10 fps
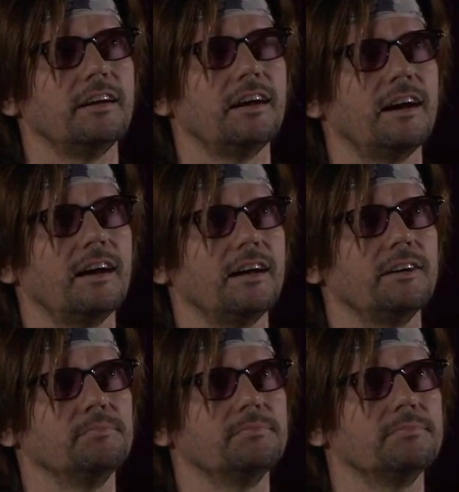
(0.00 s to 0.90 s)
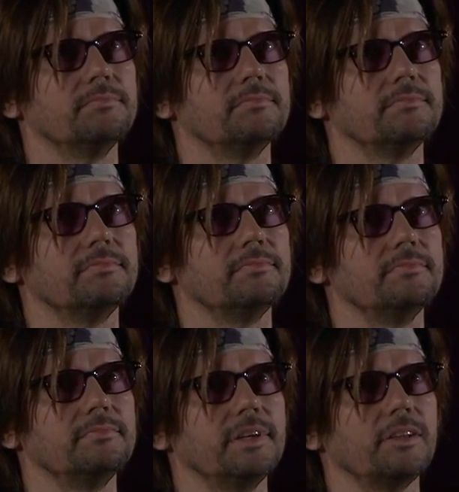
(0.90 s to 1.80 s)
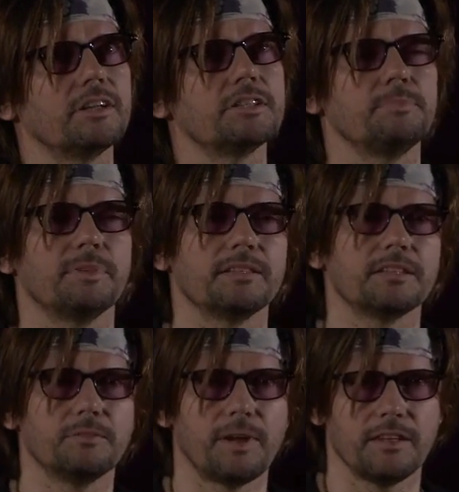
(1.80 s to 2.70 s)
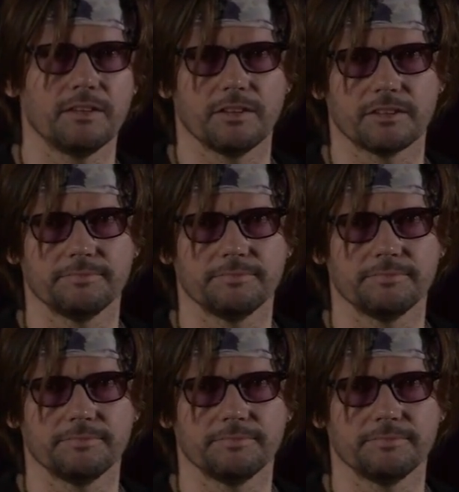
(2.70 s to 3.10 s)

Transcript: and not just because of the way they look.